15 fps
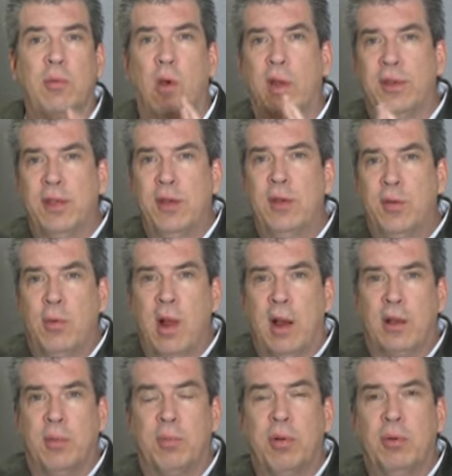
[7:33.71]
Well, the
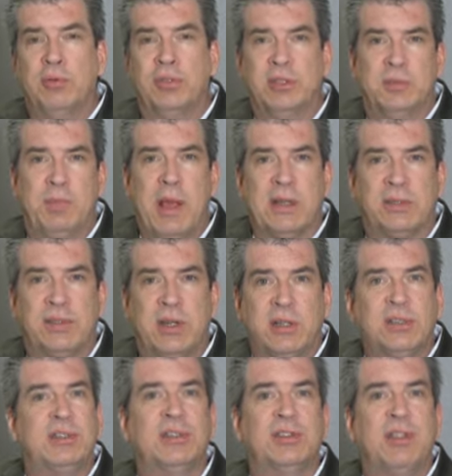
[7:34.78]
indirect approach is best because the